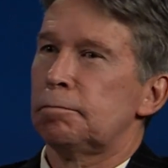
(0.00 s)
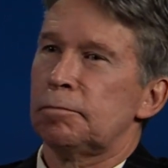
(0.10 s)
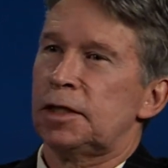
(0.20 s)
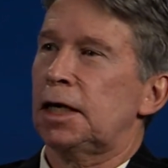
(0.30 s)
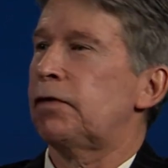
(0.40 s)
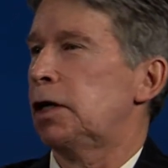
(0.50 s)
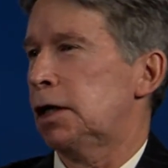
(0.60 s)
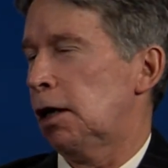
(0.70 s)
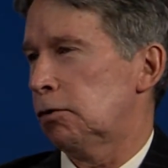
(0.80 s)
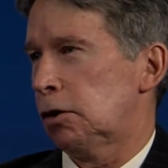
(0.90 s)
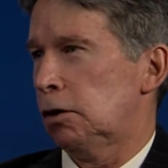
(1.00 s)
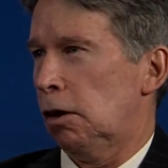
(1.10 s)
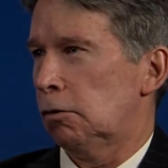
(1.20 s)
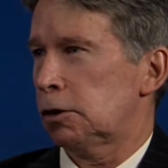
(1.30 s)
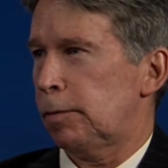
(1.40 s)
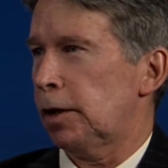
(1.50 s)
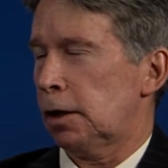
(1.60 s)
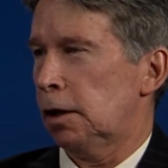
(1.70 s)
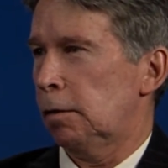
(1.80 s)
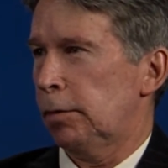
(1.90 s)
$70,000 by
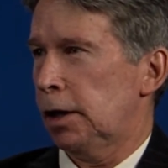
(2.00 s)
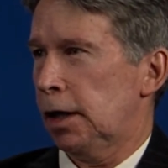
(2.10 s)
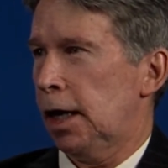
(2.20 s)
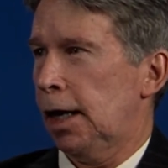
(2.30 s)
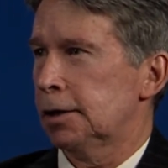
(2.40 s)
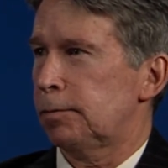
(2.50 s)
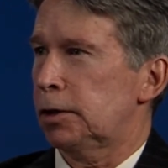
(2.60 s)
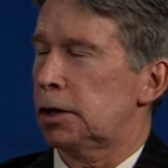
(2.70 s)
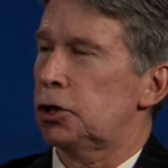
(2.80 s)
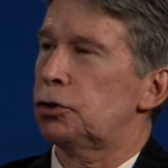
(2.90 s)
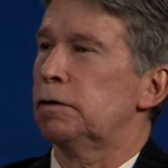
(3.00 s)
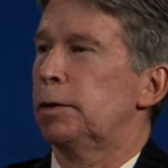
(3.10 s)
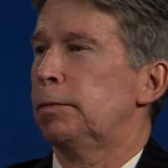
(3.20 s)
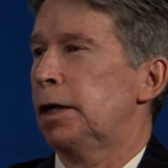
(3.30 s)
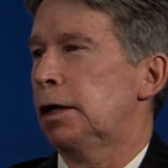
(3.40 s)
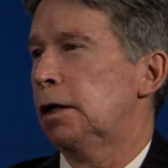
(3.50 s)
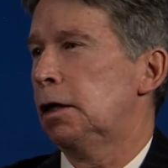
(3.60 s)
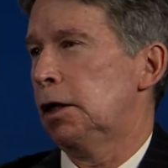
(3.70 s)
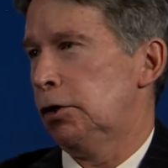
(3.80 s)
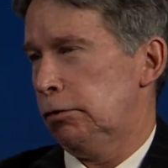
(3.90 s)
Columbia Gas, but they should have been paid
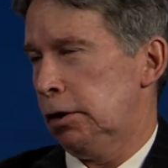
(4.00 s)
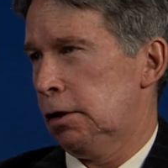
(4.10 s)
$100,000,